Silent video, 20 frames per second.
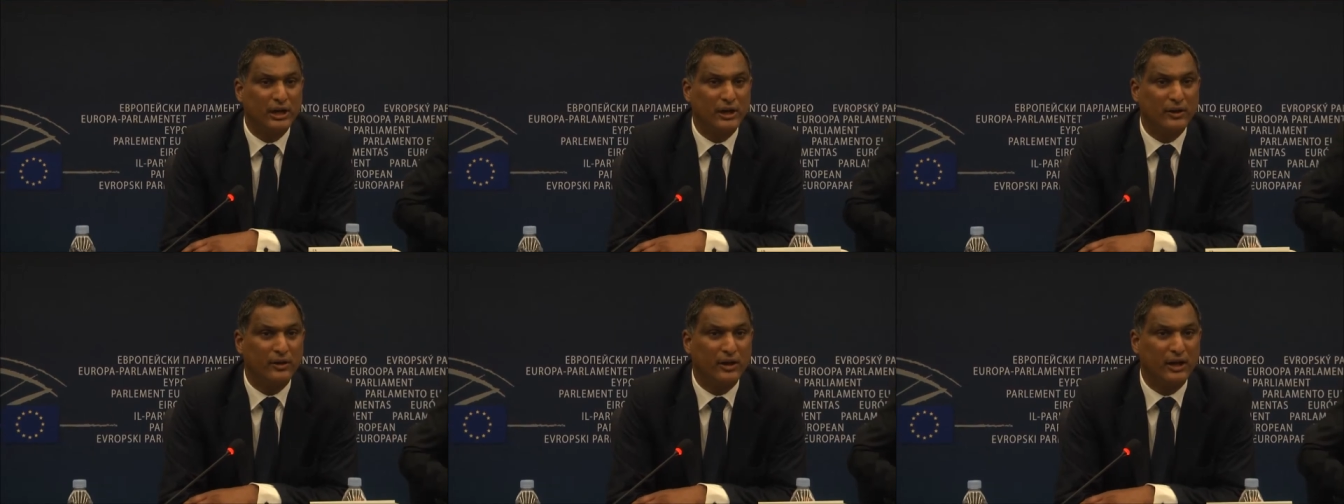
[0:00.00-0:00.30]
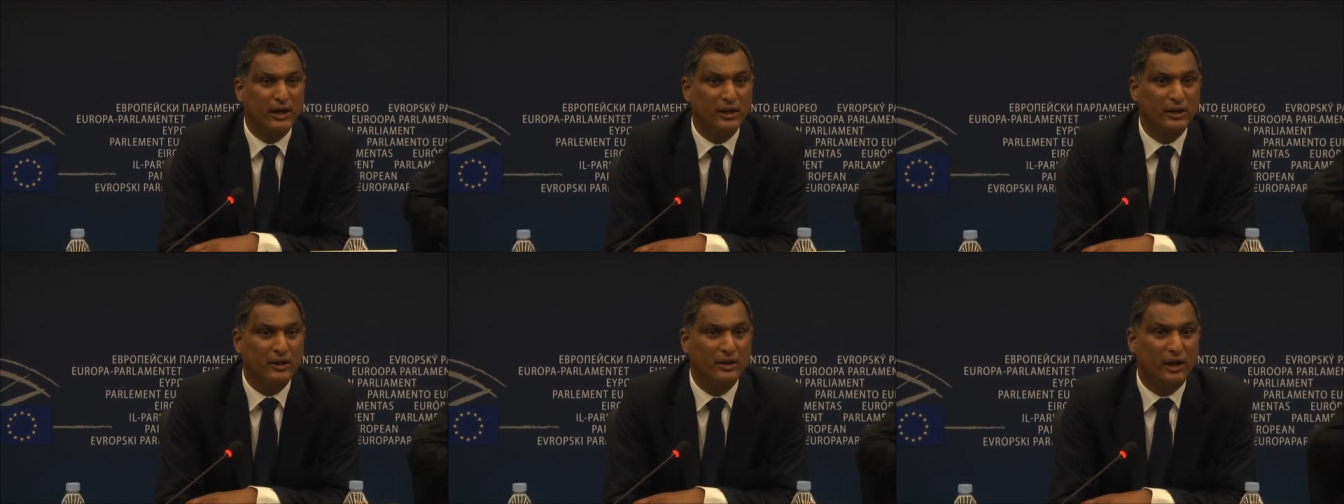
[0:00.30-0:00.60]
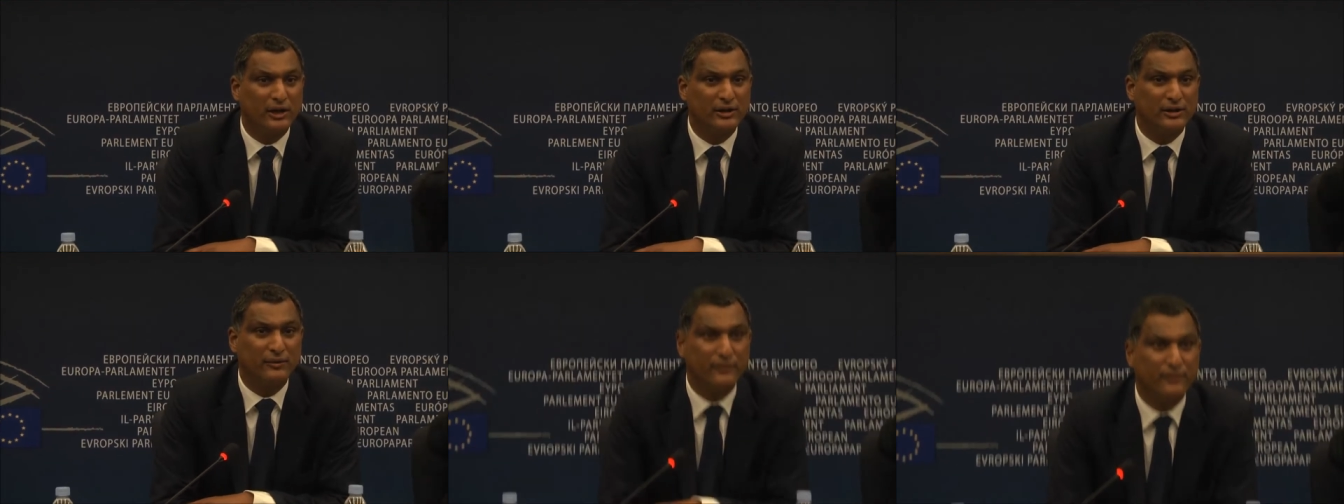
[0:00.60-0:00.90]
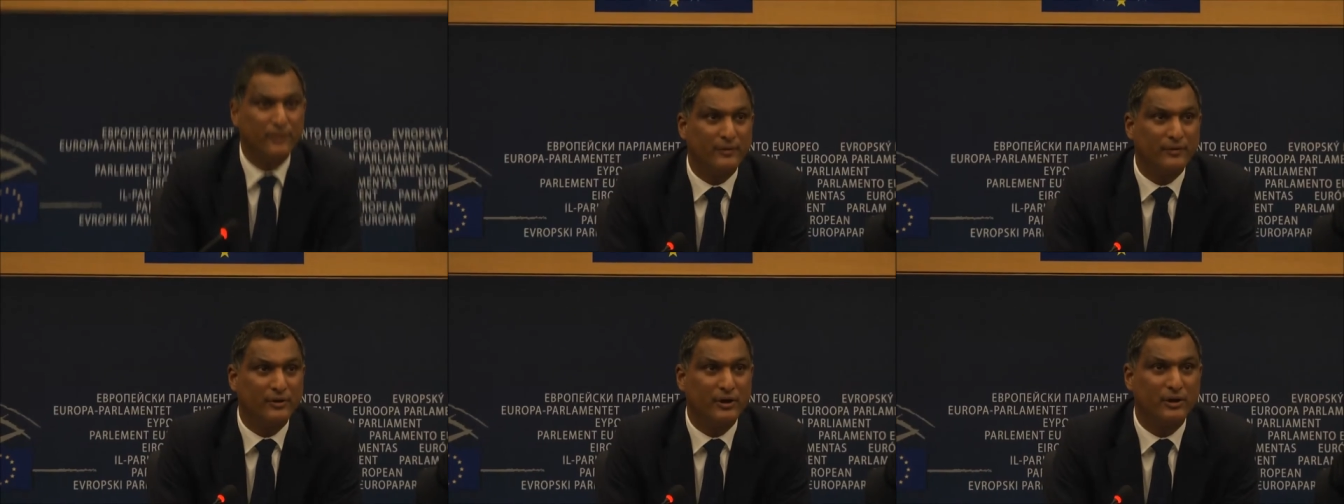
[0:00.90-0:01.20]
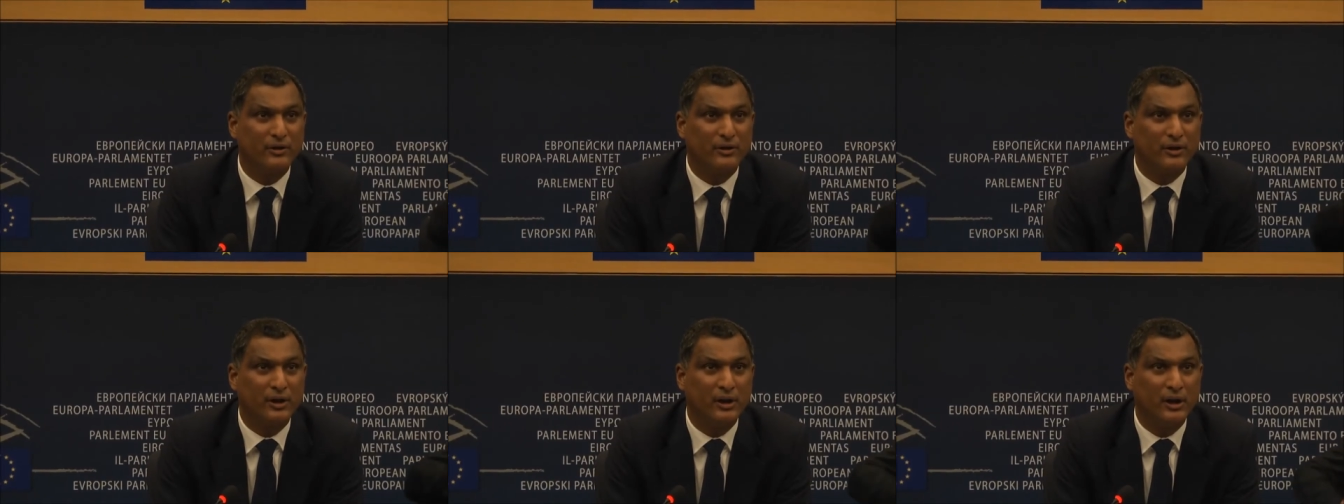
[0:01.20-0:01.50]
in the
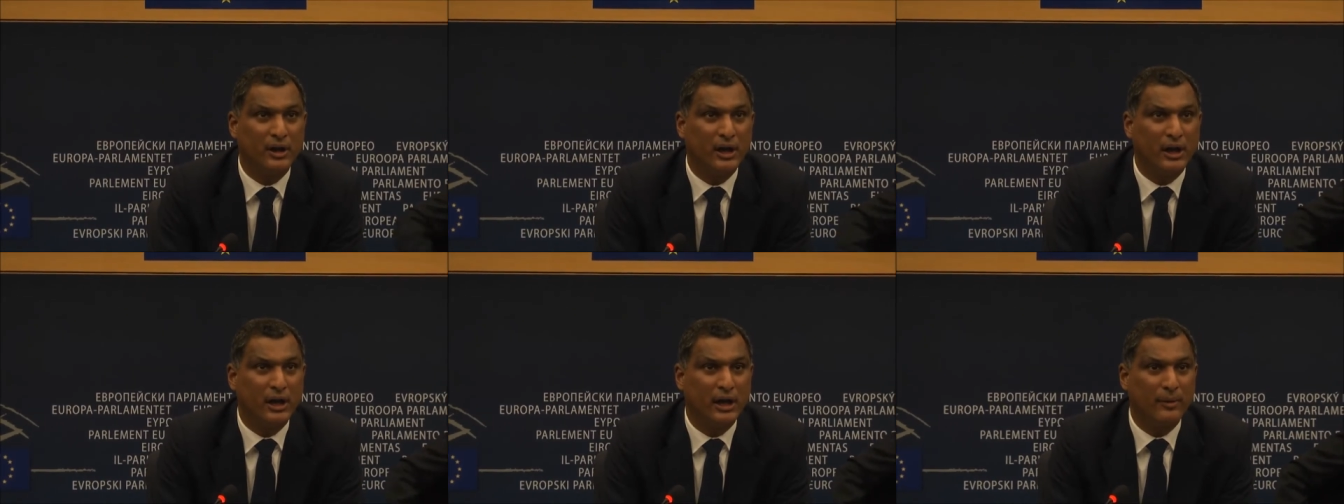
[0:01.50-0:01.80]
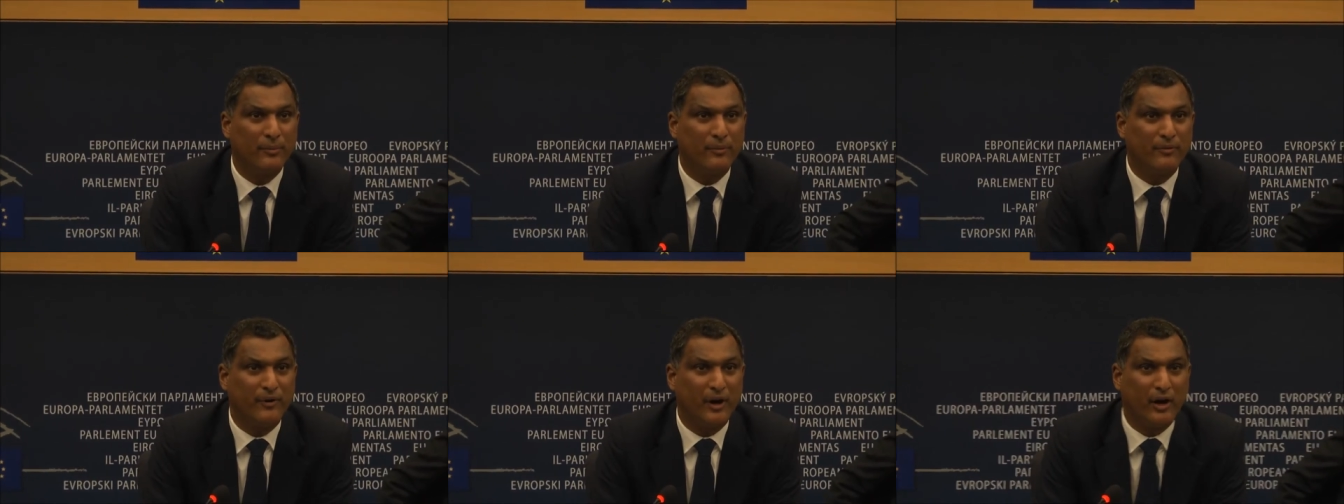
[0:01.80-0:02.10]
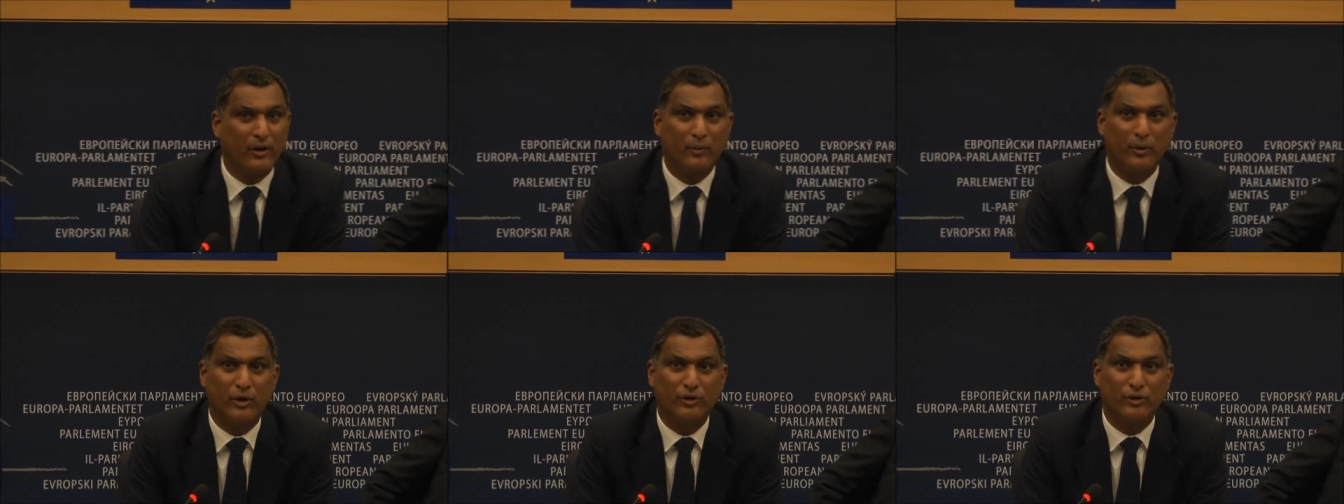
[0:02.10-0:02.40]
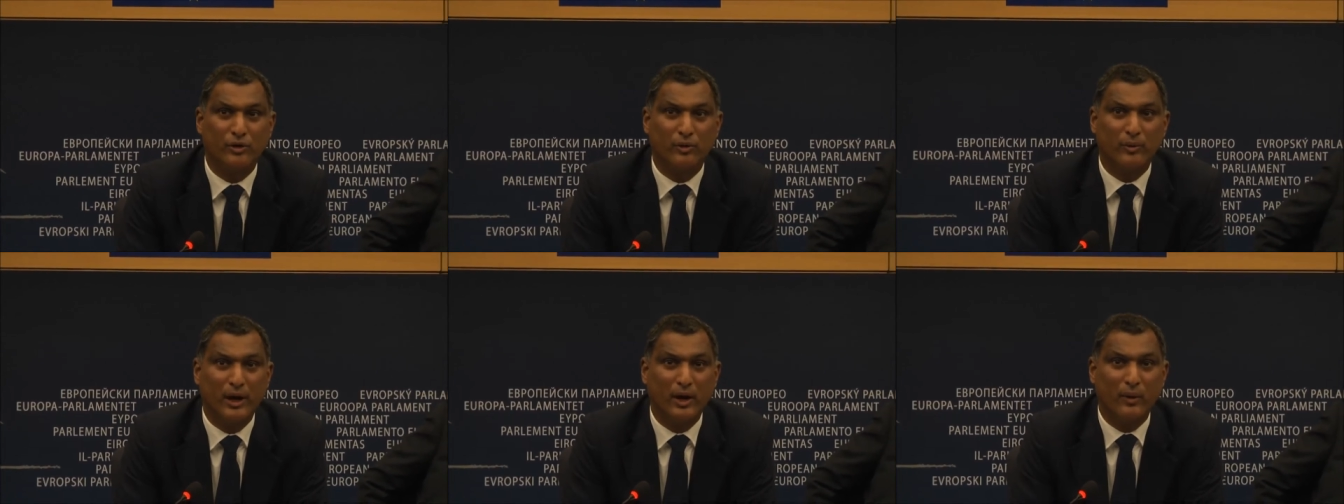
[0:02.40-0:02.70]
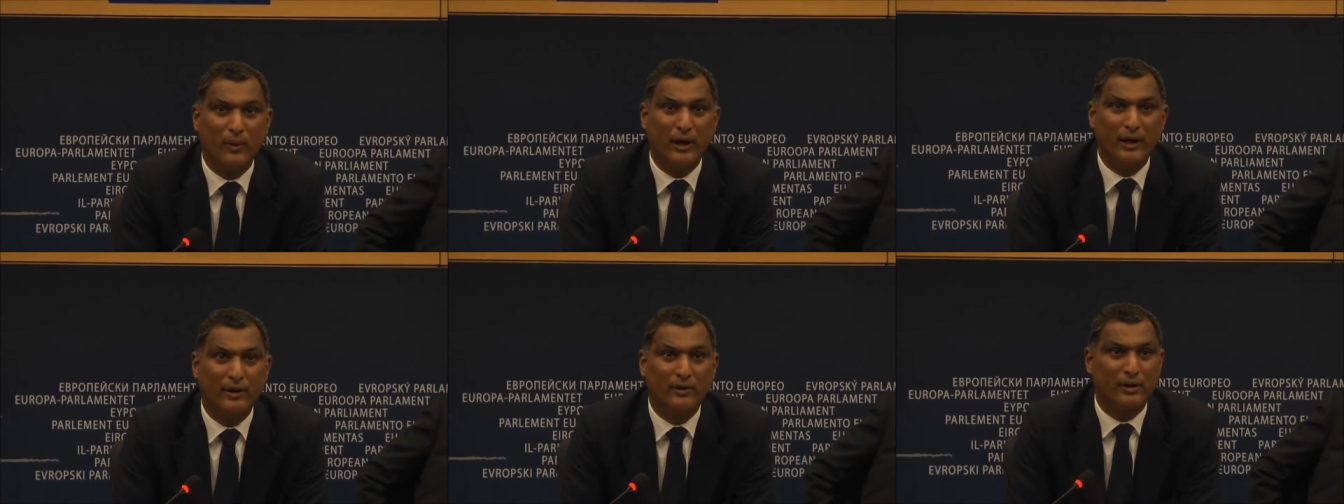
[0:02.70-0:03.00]
1950s. Father worked on the
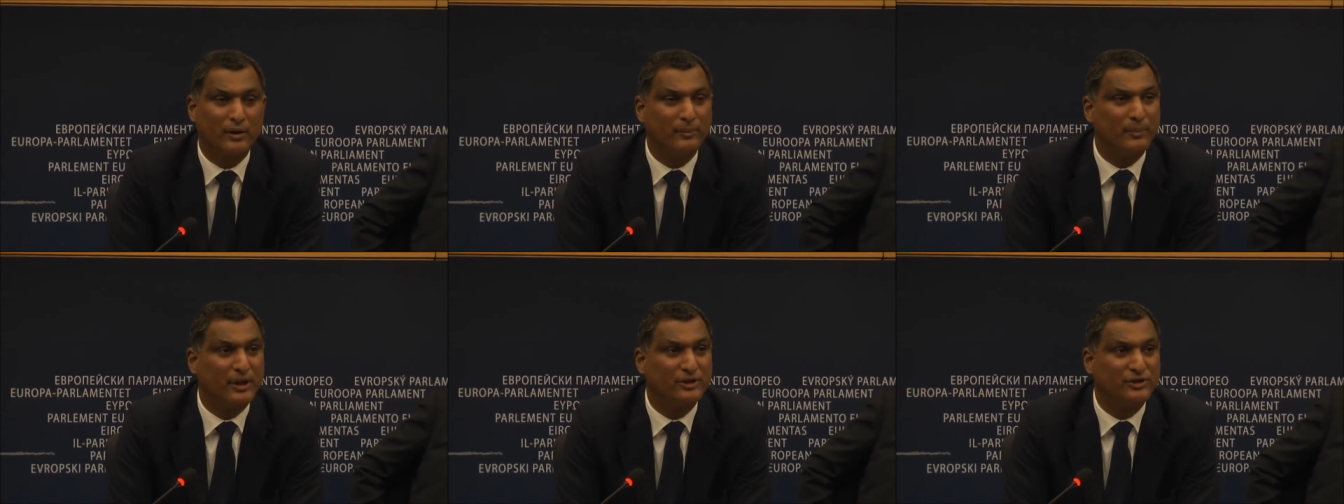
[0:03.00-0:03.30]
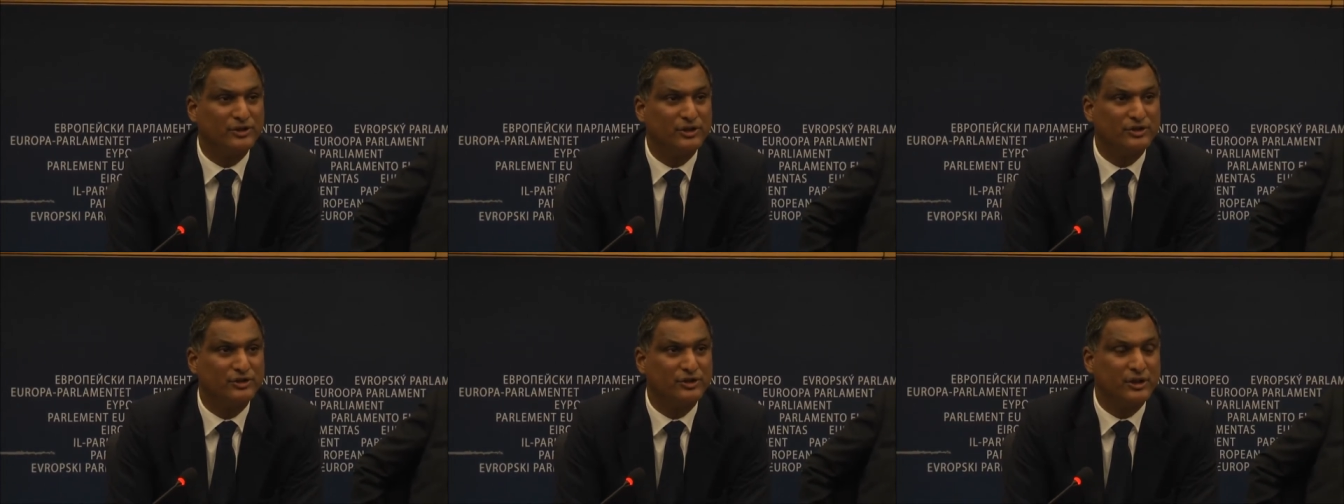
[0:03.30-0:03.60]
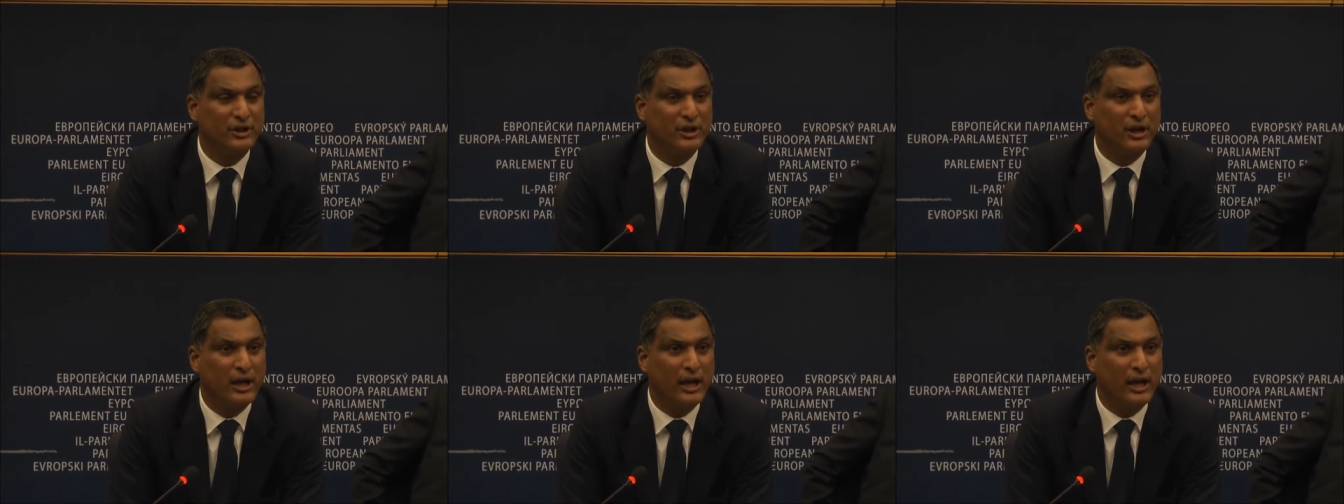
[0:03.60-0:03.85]
railways and the buses